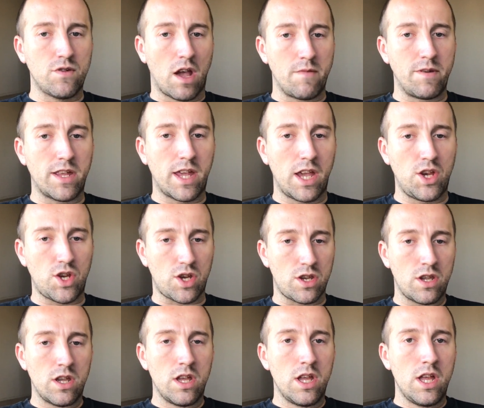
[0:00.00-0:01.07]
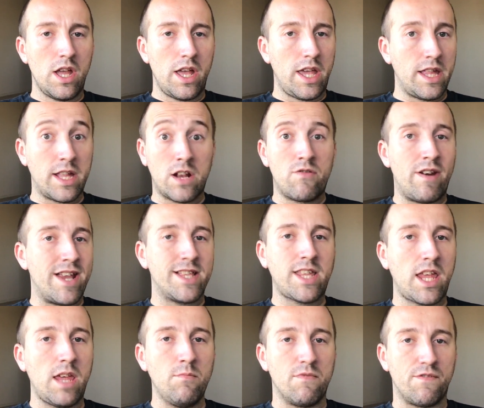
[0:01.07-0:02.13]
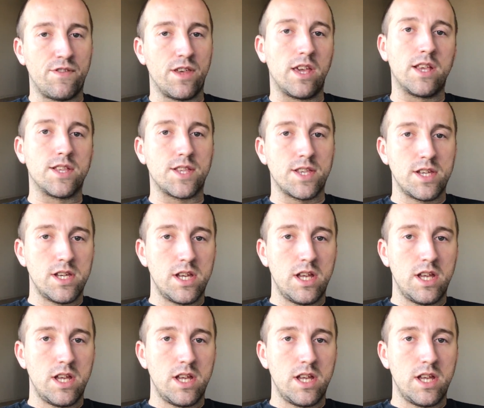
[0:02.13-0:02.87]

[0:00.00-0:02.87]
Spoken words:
communication in the grand scheme of things.